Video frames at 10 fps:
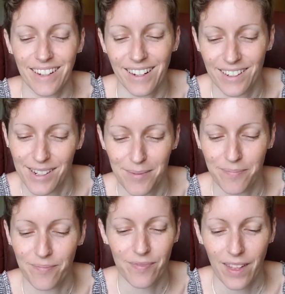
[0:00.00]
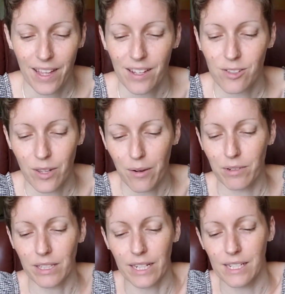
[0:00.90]
Um, so that
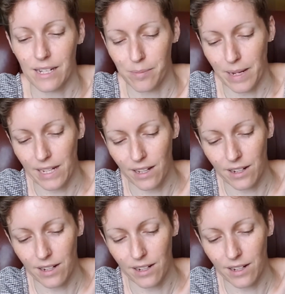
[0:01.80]
really excites me.